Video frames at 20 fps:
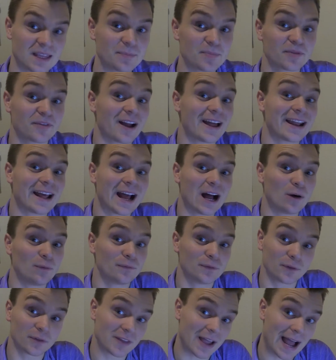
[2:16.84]
provide a
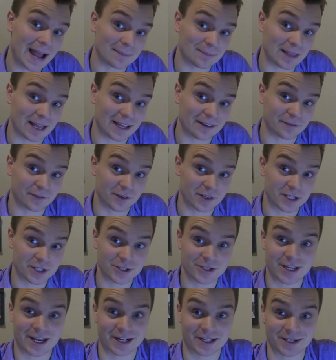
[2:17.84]
helpful timeline for
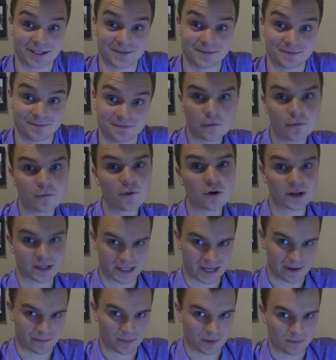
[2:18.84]
each section. For
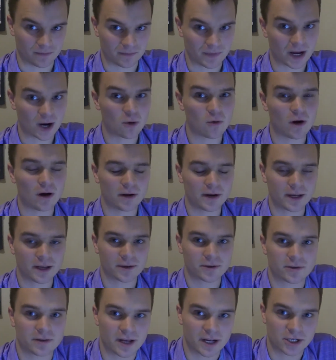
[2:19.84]
example, a quality
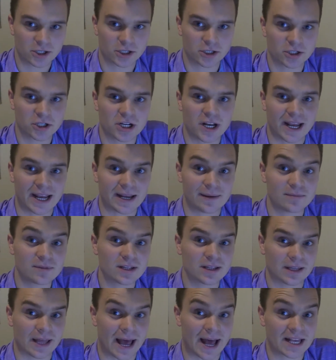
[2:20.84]
introduction should aim to
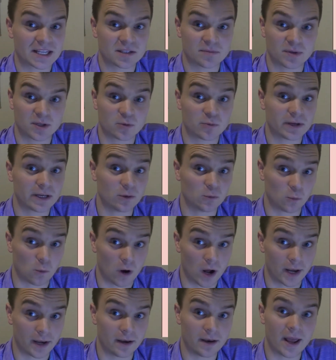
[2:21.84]
last between
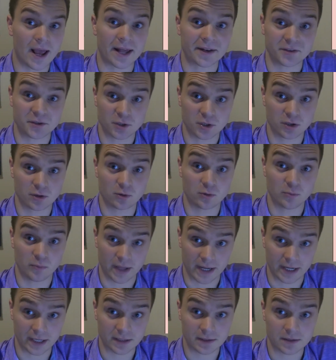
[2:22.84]
1 and 2
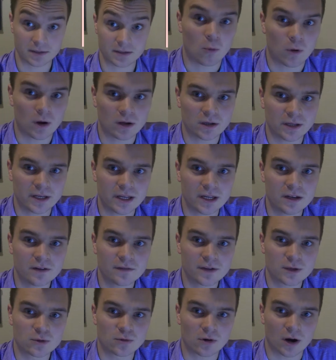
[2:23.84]
minutes, while an
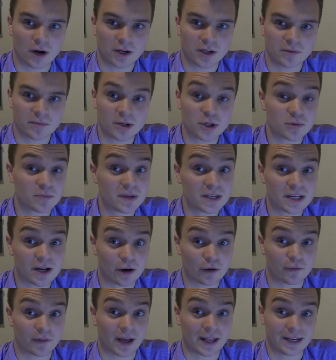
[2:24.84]
individual argument should be
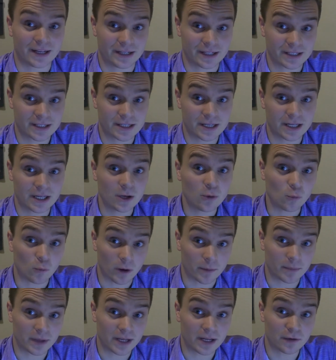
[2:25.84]
terrified in exceeding
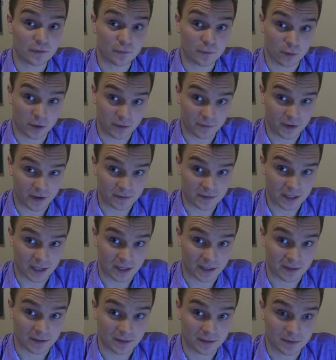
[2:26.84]
1 minute and 45
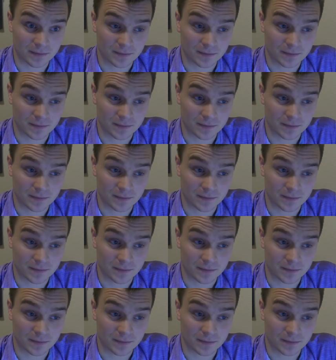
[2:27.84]
seconds.